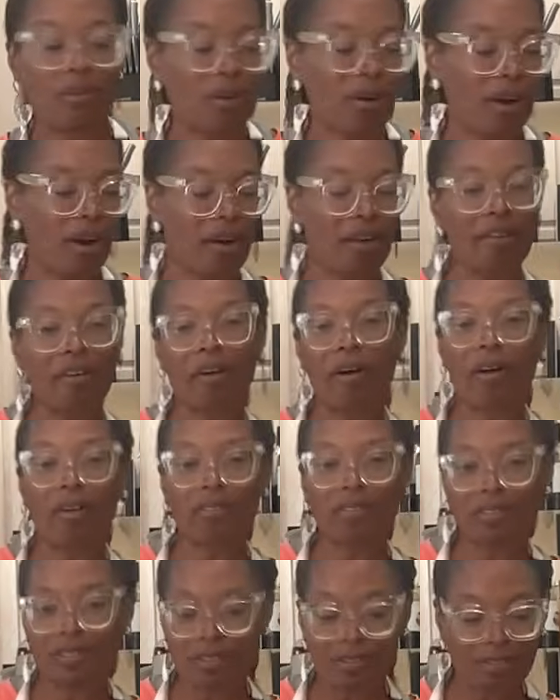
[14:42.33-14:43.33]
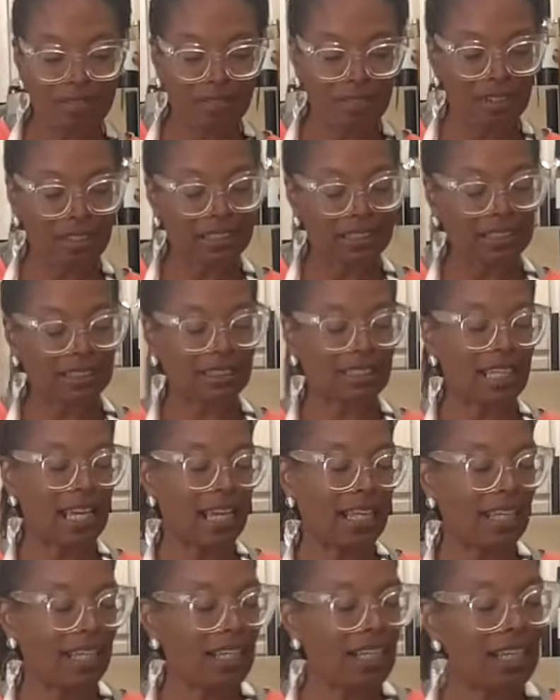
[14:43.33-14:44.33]
We're all different, just
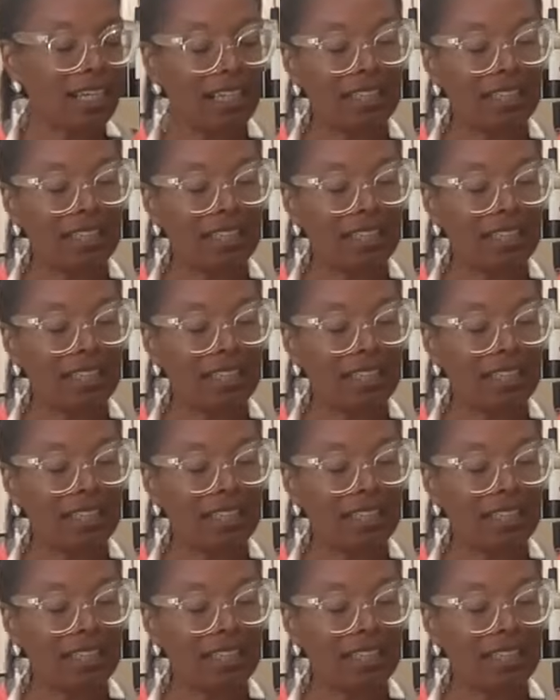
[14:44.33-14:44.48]
like